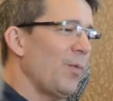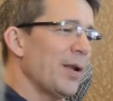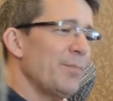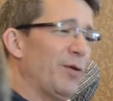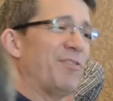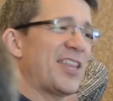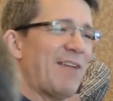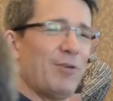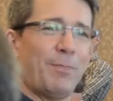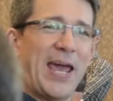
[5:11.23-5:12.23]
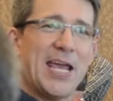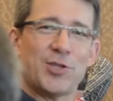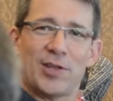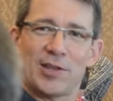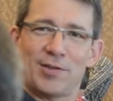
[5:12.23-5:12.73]
to move 7
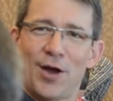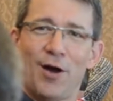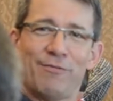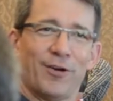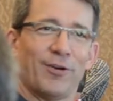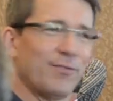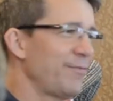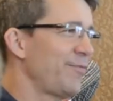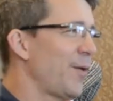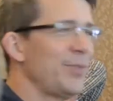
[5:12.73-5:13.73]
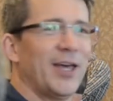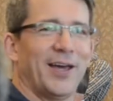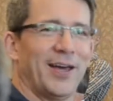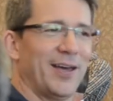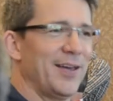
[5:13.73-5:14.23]
pages over from
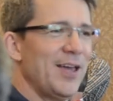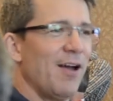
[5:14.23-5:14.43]
the